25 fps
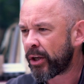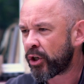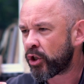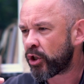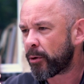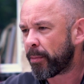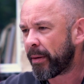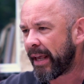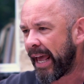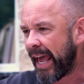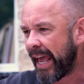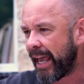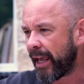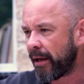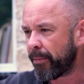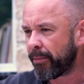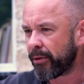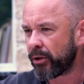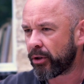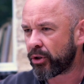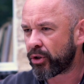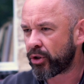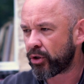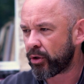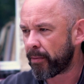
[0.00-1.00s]
to be
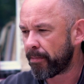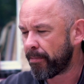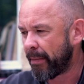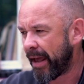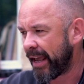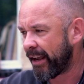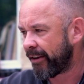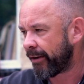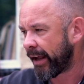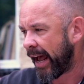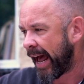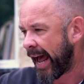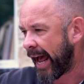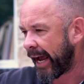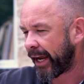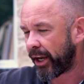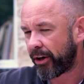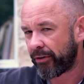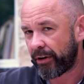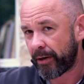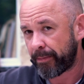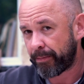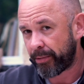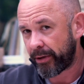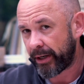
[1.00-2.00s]
able to make
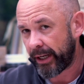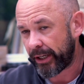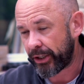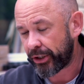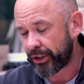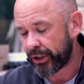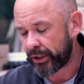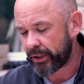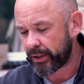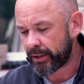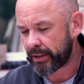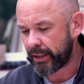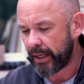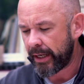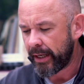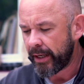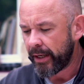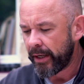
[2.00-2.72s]
accurate predictions.